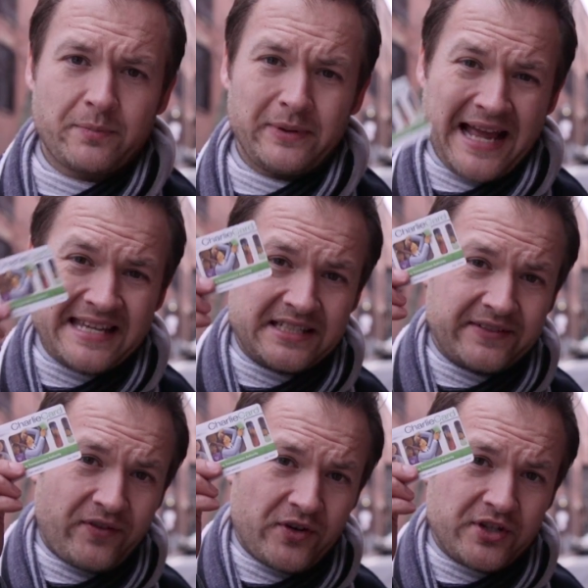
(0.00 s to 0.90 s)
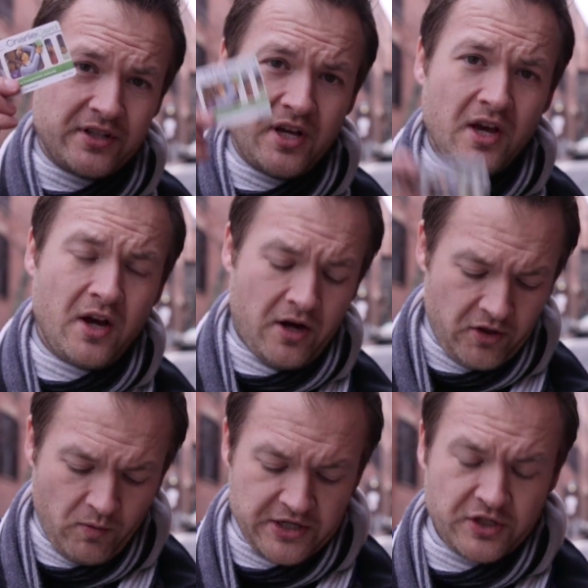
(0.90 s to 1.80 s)
the plastic version,
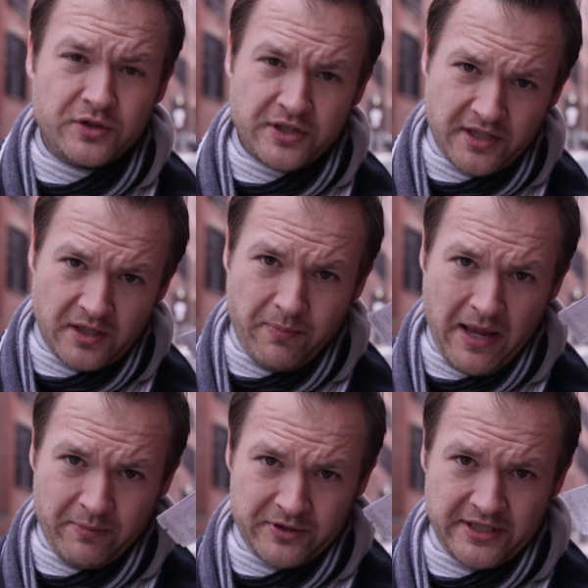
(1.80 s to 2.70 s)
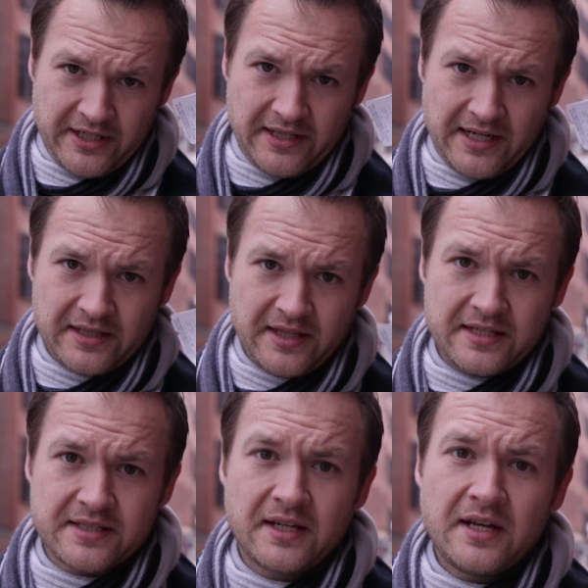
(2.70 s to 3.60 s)
otherwise you'll just get a paper ticket like
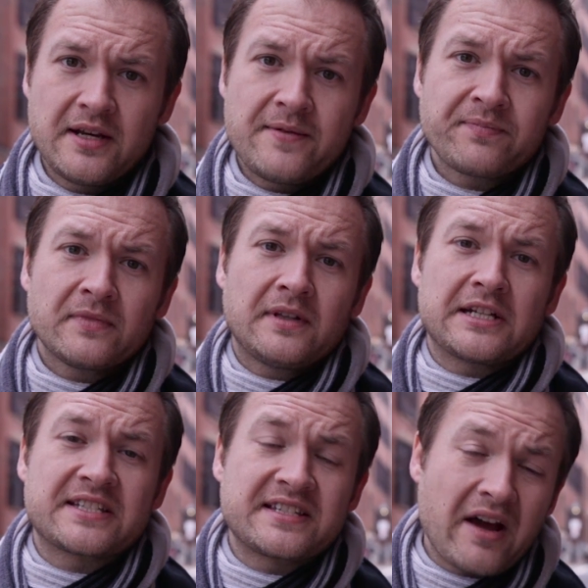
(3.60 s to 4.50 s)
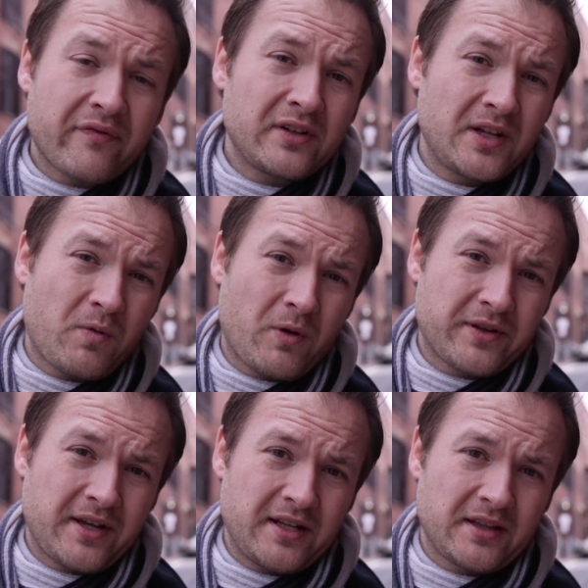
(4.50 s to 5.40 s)
this. It's definitely
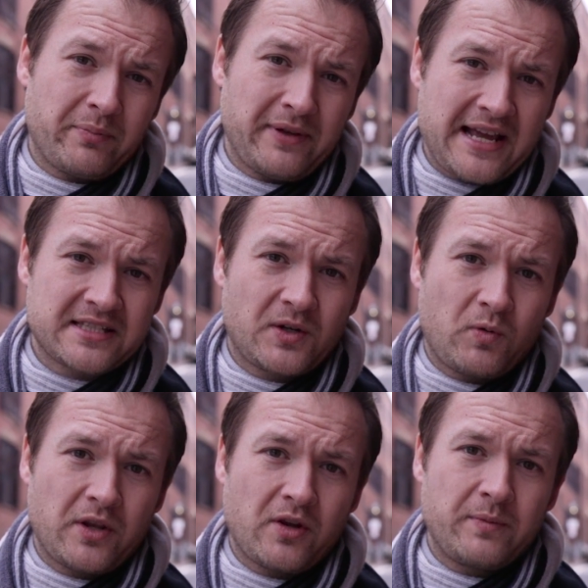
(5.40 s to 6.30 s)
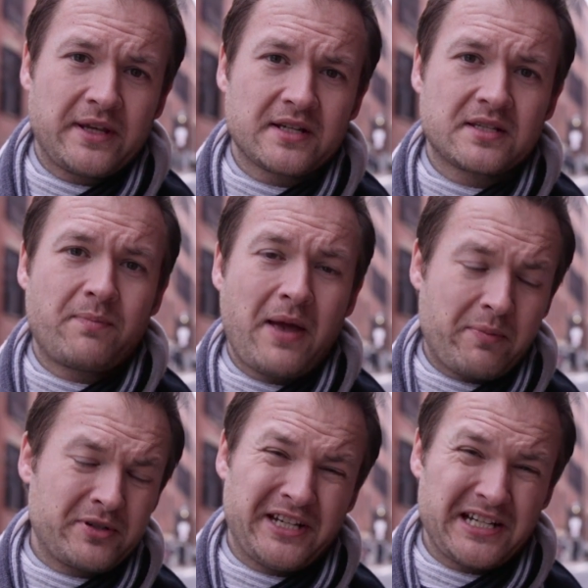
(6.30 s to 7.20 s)
worth getting the plastic one though, because the
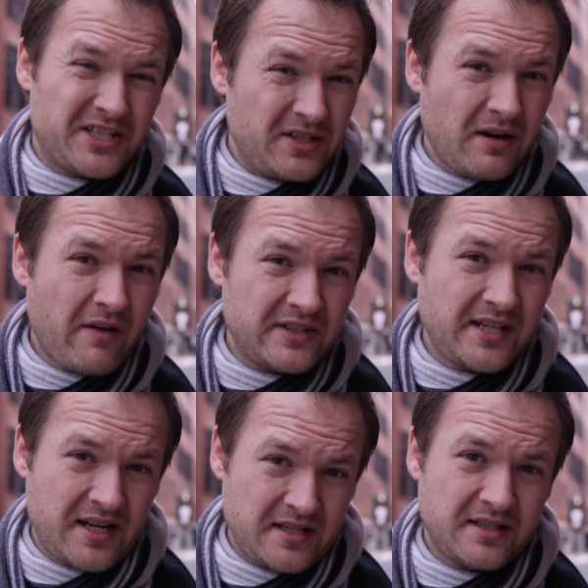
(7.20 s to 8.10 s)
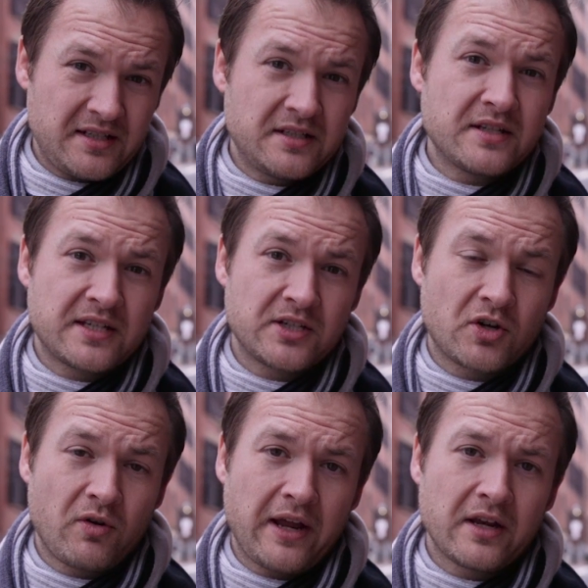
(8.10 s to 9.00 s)
paper tickets do have a tendency to
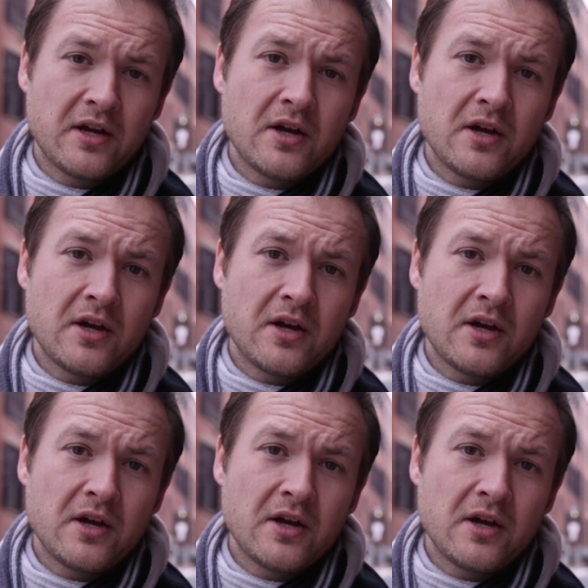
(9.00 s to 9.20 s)
disintegrate.